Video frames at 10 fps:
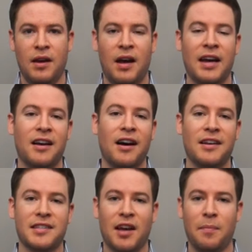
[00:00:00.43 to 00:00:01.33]
Hi
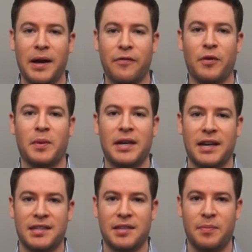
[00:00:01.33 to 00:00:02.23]
guys, I'm Mike from
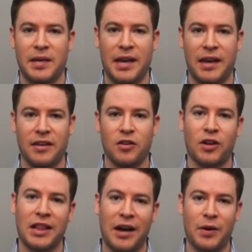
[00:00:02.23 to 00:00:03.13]
ConnectCPA, your
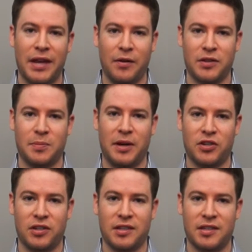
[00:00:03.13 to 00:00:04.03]
cloud accounting
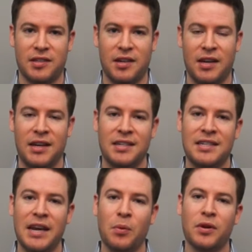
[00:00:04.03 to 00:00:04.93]
specialist.
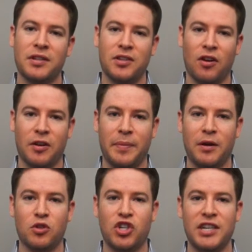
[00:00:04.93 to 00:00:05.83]
Today we're going to talk
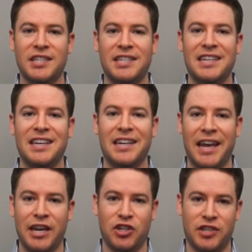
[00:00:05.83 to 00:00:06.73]
about GST and
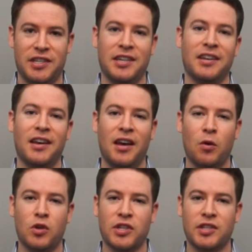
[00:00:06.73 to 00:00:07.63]
HST,
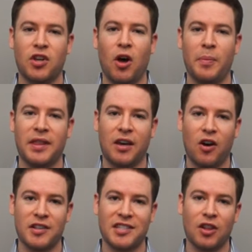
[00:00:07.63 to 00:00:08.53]
which is a topic that
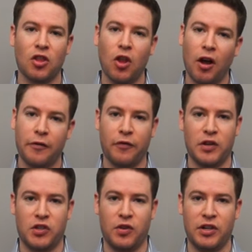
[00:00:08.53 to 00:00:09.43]
causes a lot of
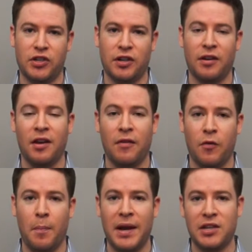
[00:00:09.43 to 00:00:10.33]
frustration for
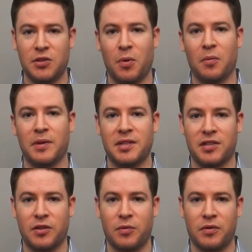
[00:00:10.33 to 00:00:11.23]
many small
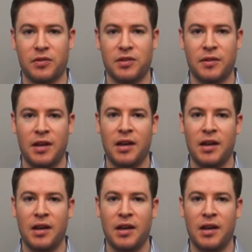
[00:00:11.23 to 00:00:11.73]
business owners.